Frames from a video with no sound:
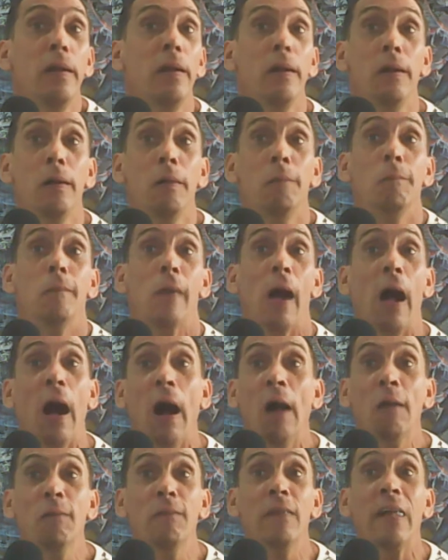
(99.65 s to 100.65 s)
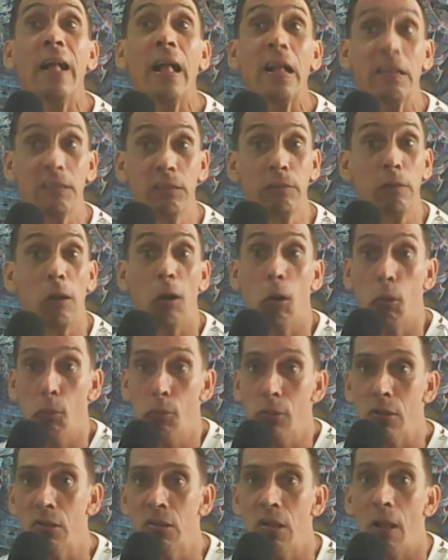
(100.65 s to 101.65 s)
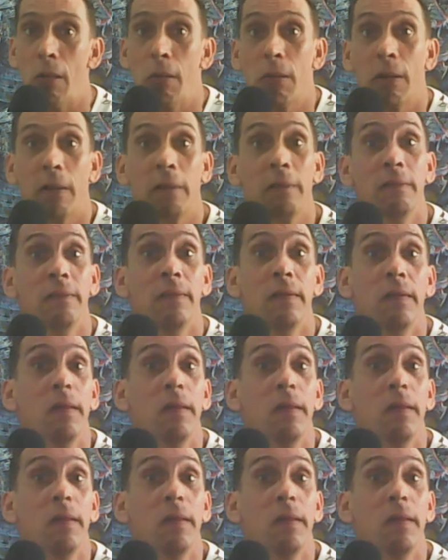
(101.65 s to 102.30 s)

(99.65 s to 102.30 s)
um, I'm extraordinary.